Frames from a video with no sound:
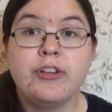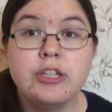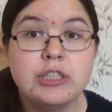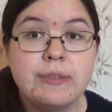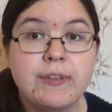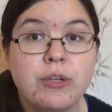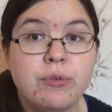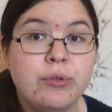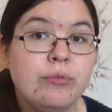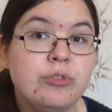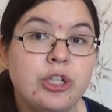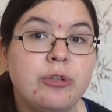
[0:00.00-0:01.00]
those of you
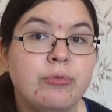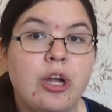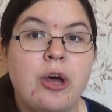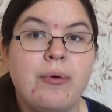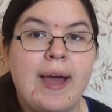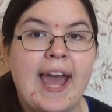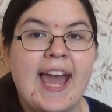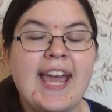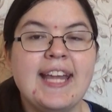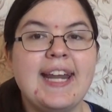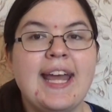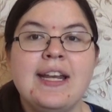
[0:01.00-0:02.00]
who don't know,
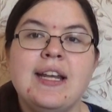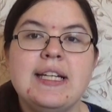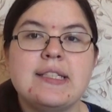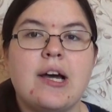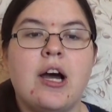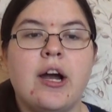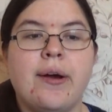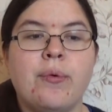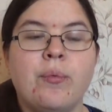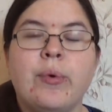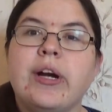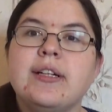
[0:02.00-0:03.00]
Geen and Niet are
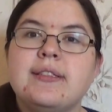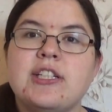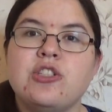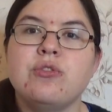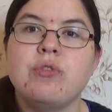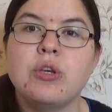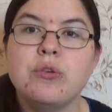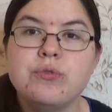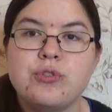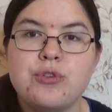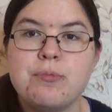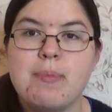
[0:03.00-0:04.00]
words that you
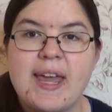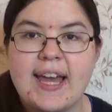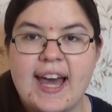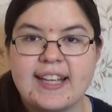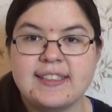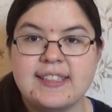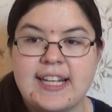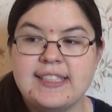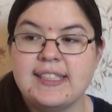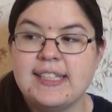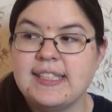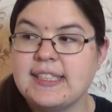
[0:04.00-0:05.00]
use to make a
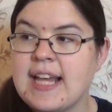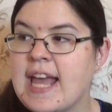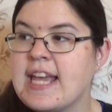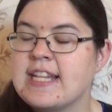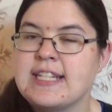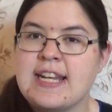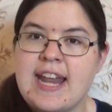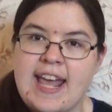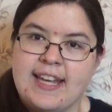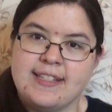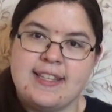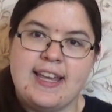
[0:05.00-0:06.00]
sentence
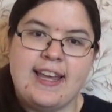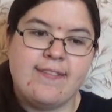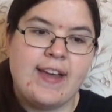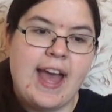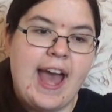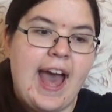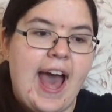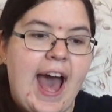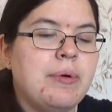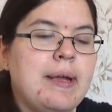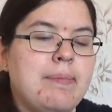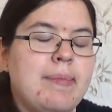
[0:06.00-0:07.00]
negative.
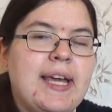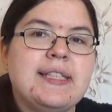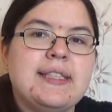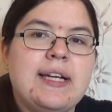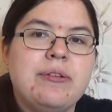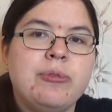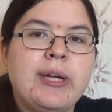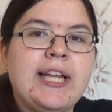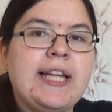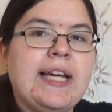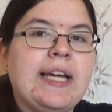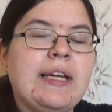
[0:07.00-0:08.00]
What makes it
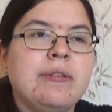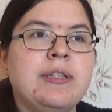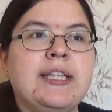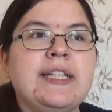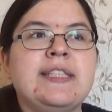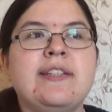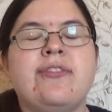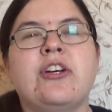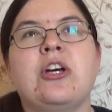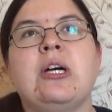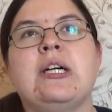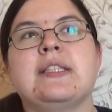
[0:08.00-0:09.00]
really, really
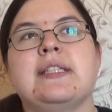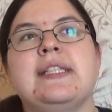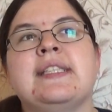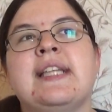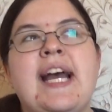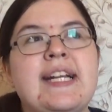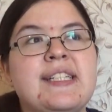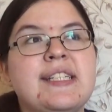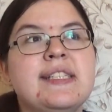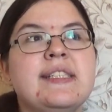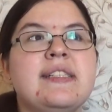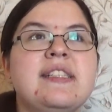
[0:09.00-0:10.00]
difficult is that
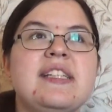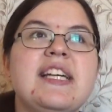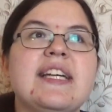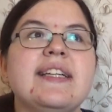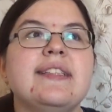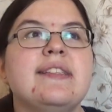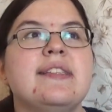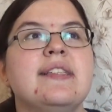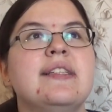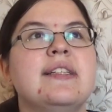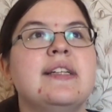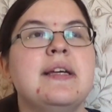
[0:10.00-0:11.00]
niet
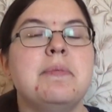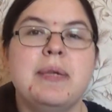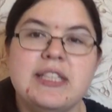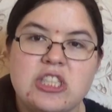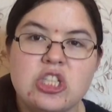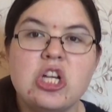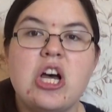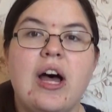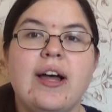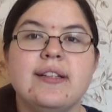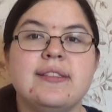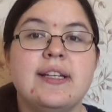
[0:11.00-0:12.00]
means
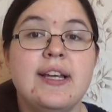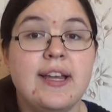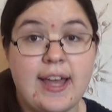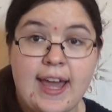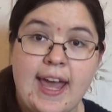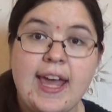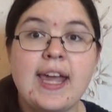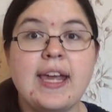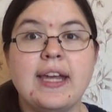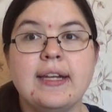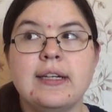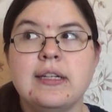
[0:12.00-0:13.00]
not,
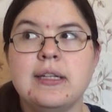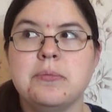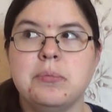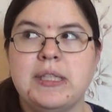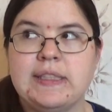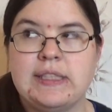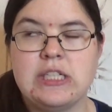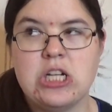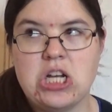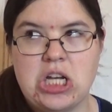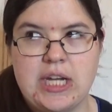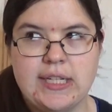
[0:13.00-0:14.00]
Geen means
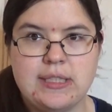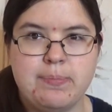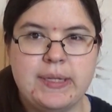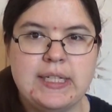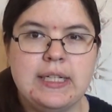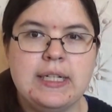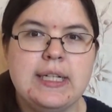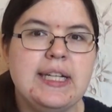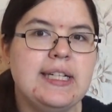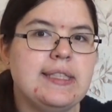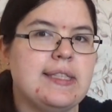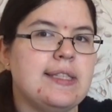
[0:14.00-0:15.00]
not, but
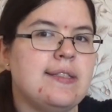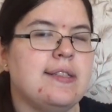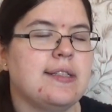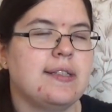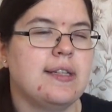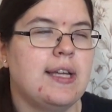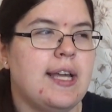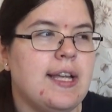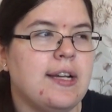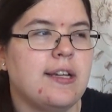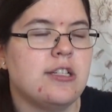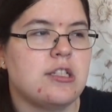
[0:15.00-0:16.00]
niet is
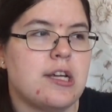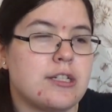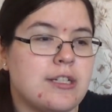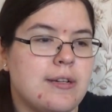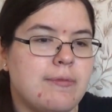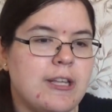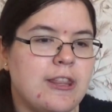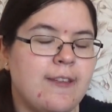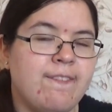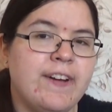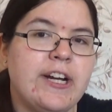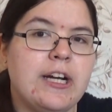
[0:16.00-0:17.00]
in conjunction with the
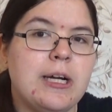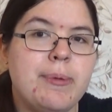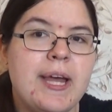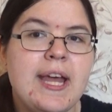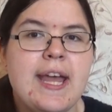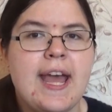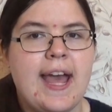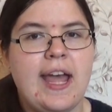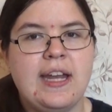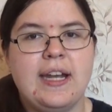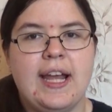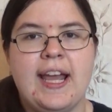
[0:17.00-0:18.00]
verb,
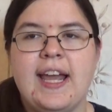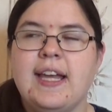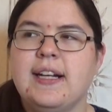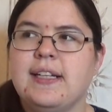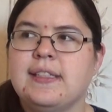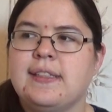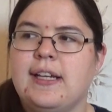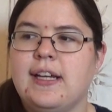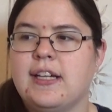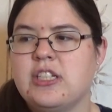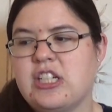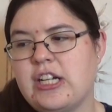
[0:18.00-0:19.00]
and Geen is in
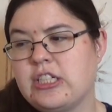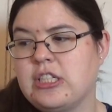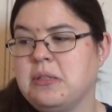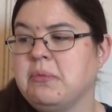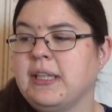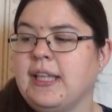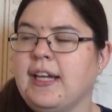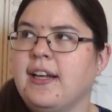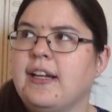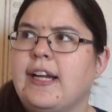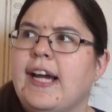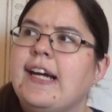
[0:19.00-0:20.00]
conjunction with like
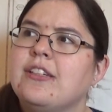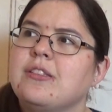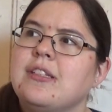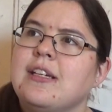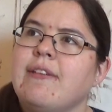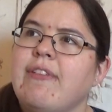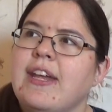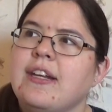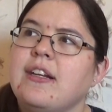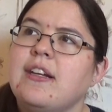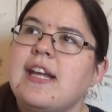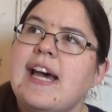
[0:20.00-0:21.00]
an adjective and
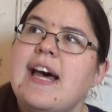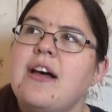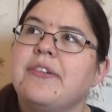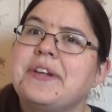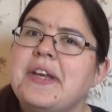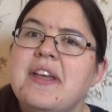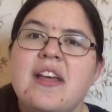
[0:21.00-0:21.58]
a noun.